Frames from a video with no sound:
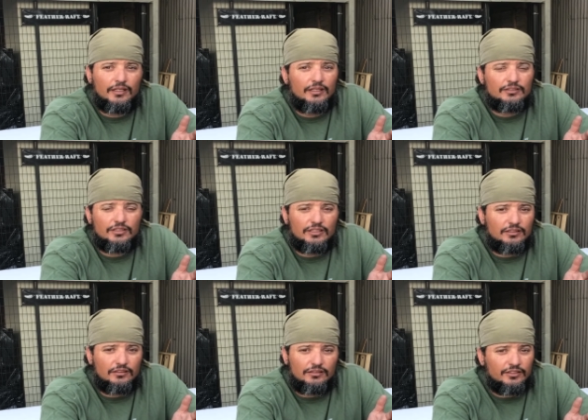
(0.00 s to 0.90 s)
so
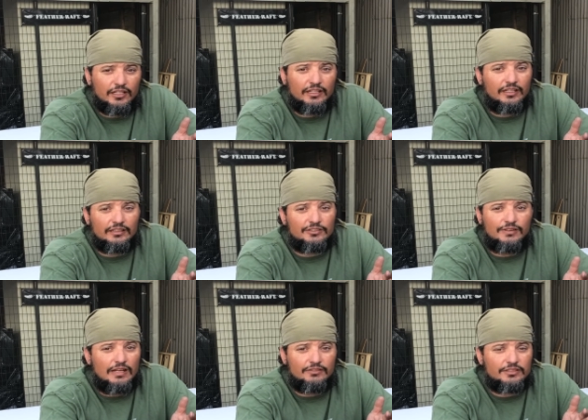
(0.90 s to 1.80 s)
you're going to get at least
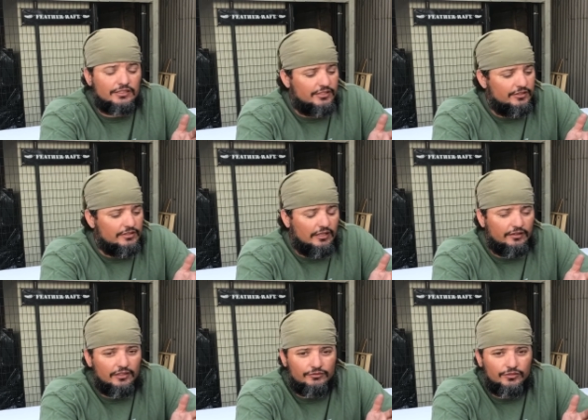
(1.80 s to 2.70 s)
5 or 6 years out of
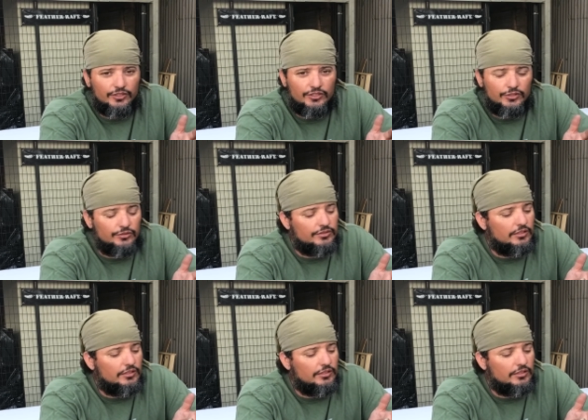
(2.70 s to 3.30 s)
there for good use.